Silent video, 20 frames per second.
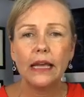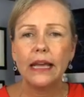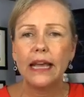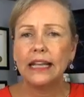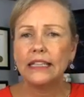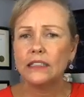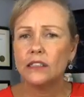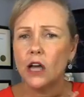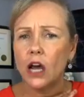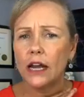
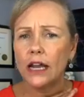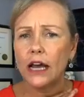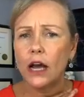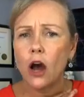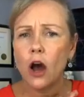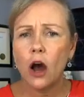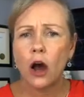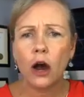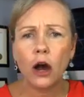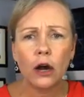It's not a
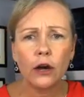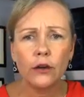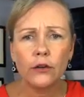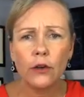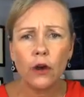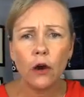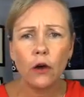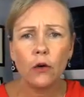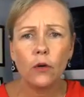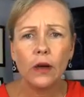hard
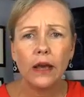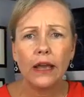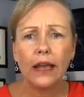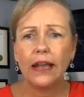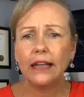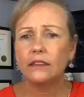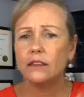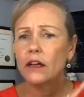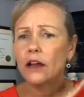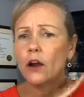no,
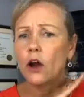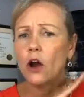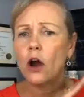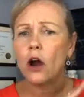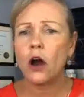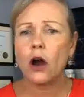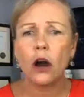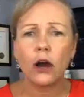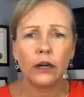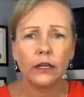it's not a
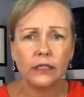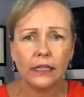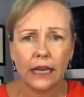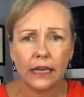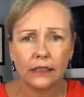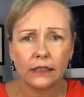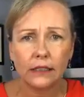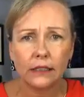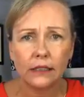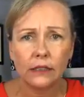hard
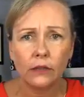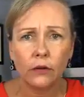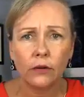yes,